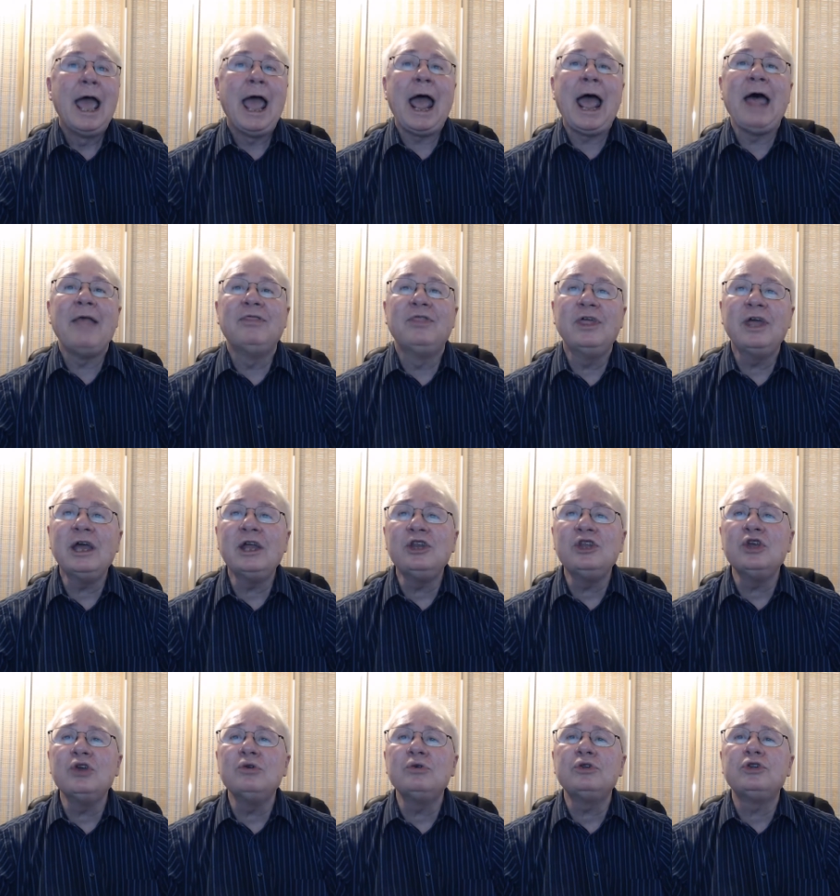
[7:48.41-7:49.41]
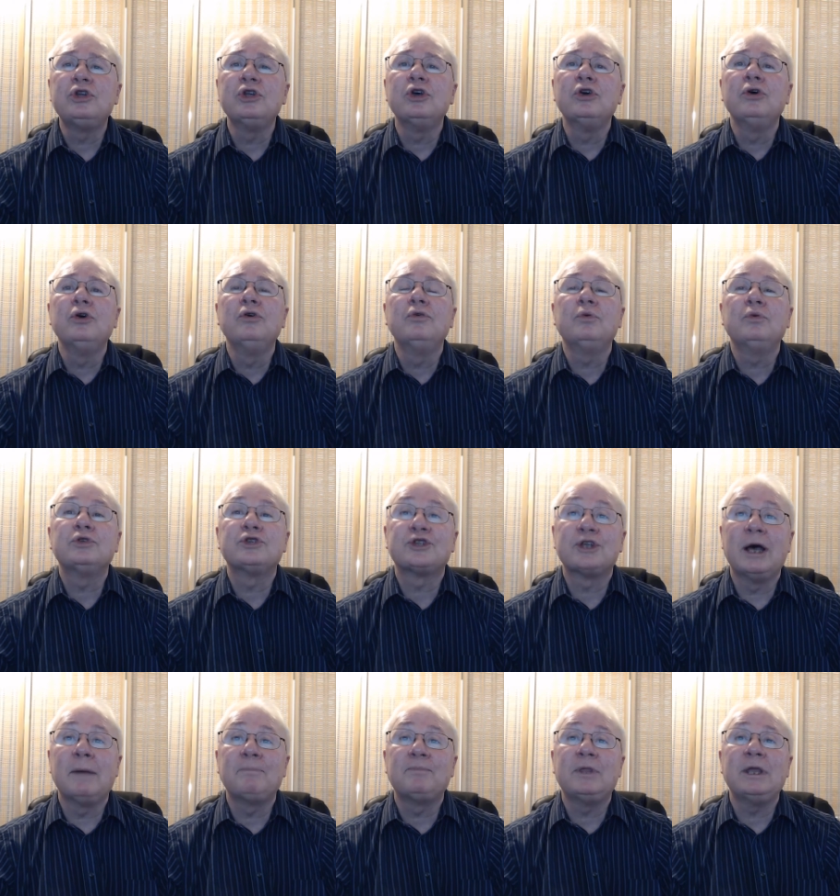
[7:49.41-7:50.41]
And then you do
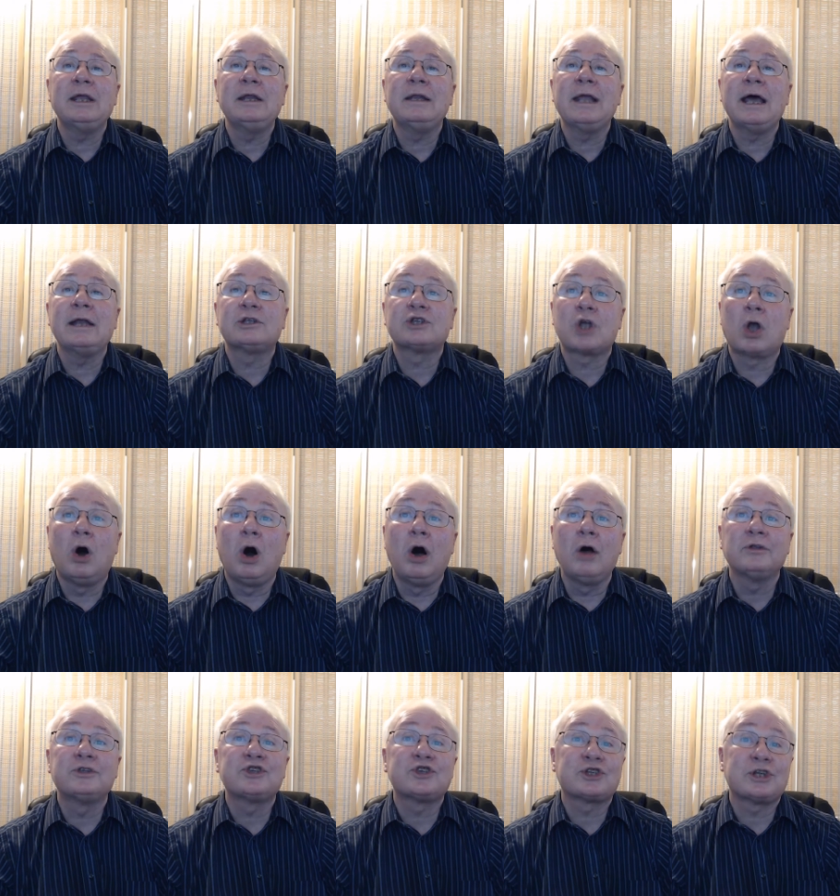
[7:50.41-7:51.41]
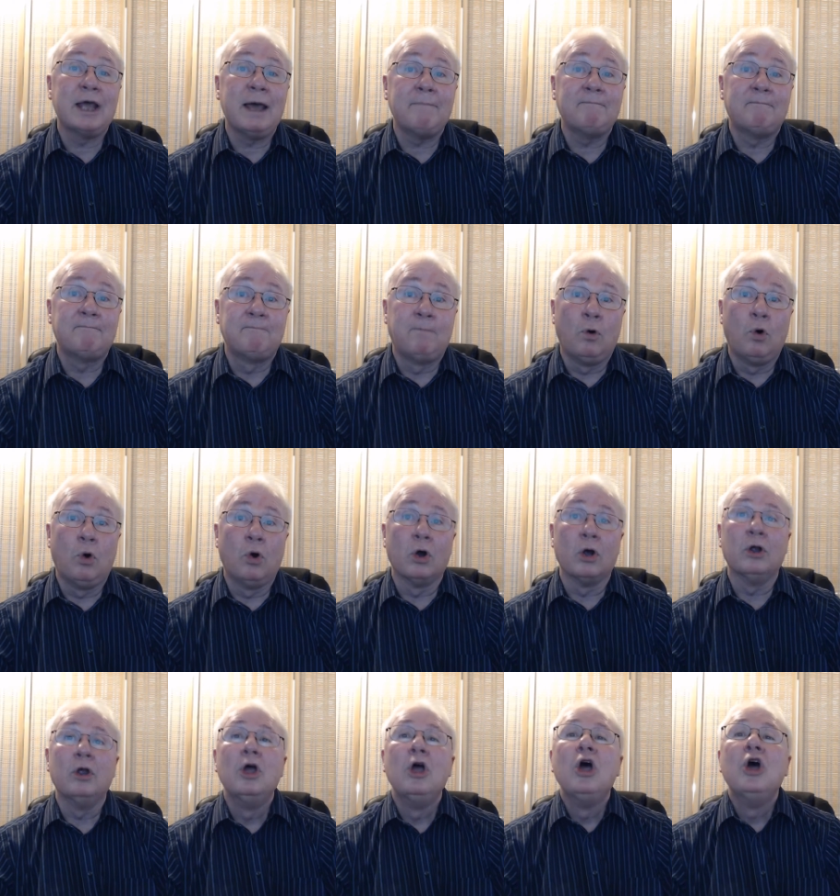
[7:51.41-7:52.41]
something that's called step
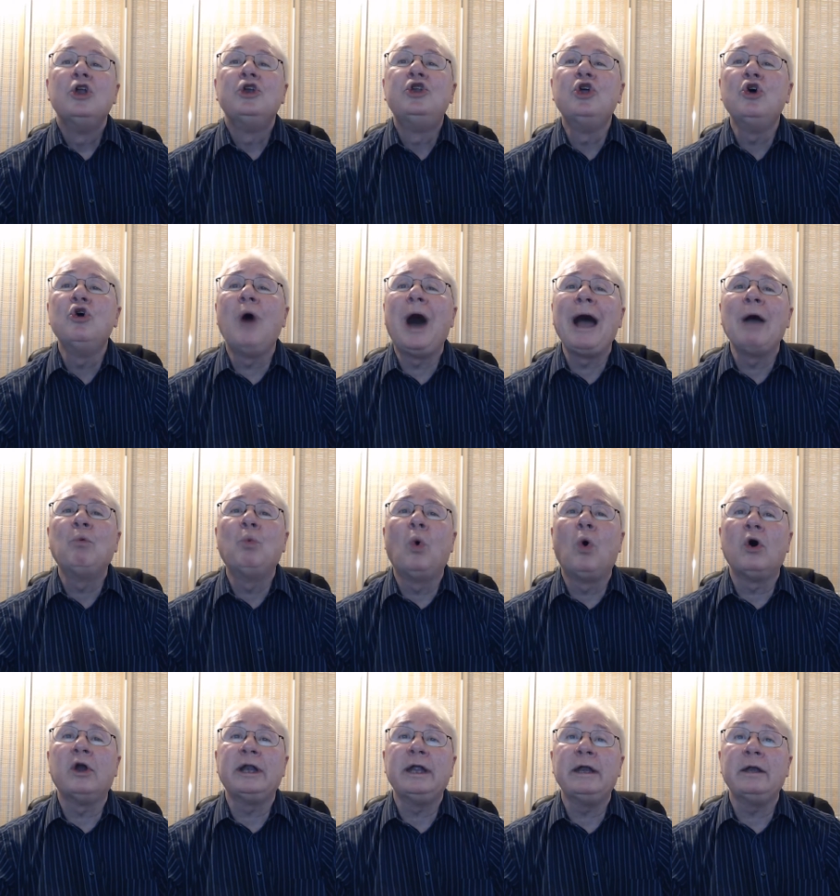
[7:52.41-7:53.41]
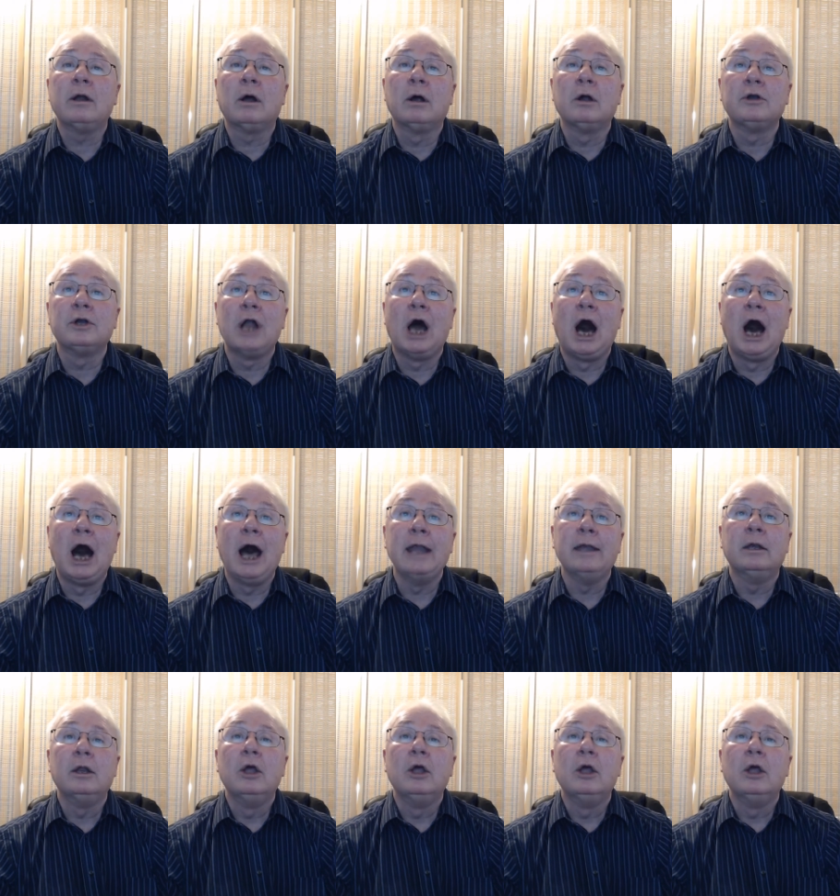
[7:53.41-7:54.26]
4. Do I want it or not?